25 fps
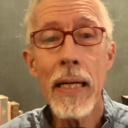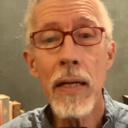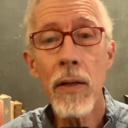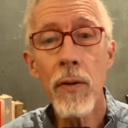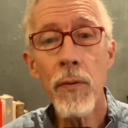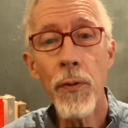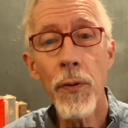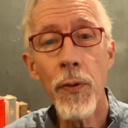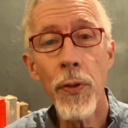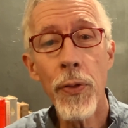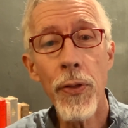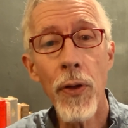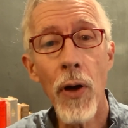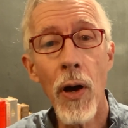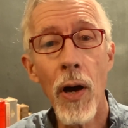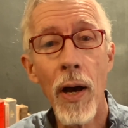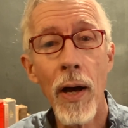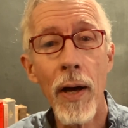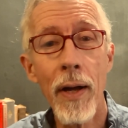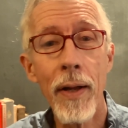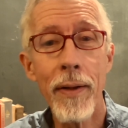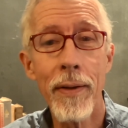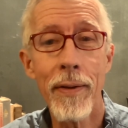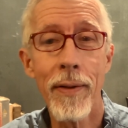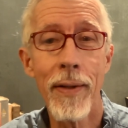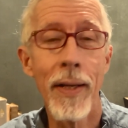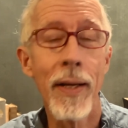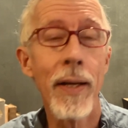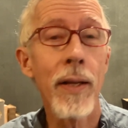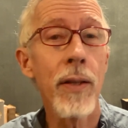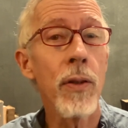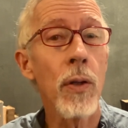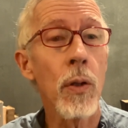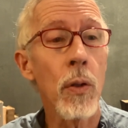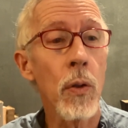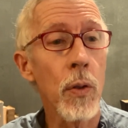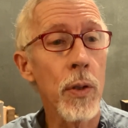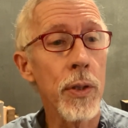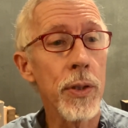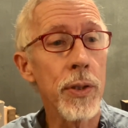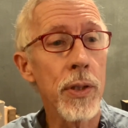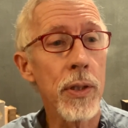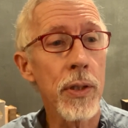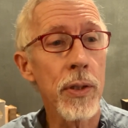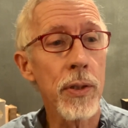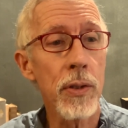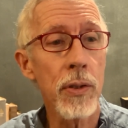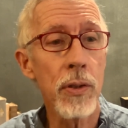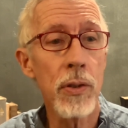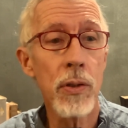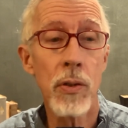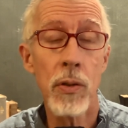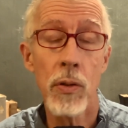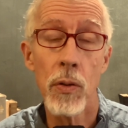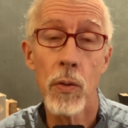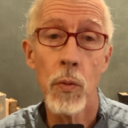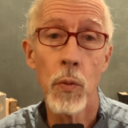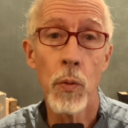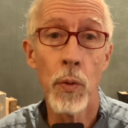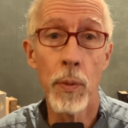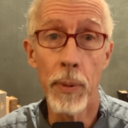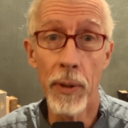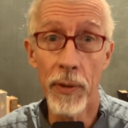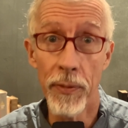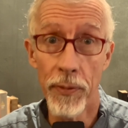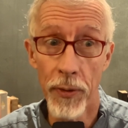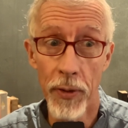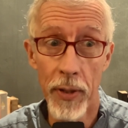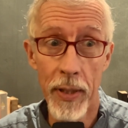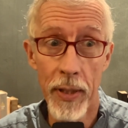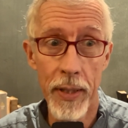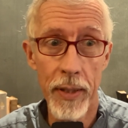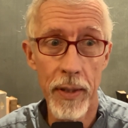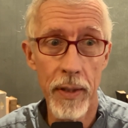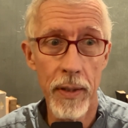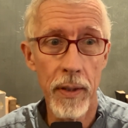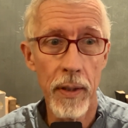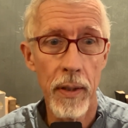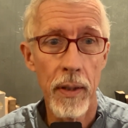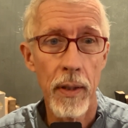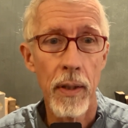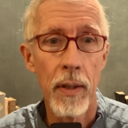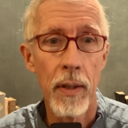have thought that the Lord Jesus would be freed.